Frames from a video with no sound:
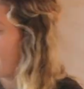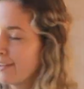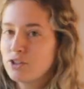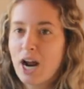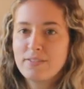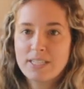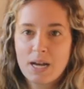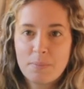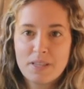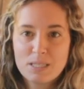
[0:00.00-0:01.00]
I drafted
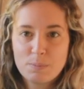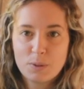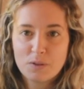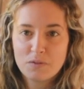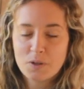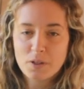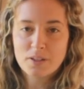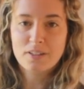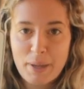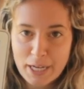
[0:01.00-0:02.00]
up this
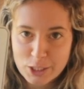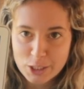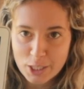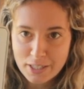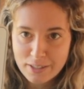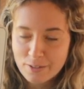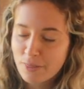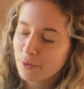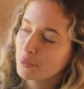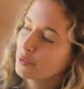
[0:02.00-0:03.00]
beautiful picture
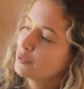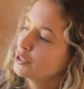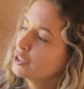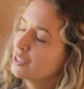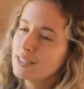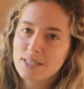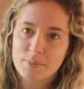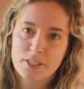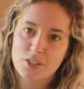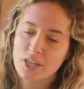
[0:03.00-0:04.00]
through Google Sheets. I'm
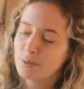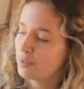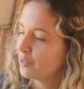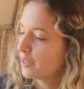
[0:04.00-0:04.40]
gonna share it with you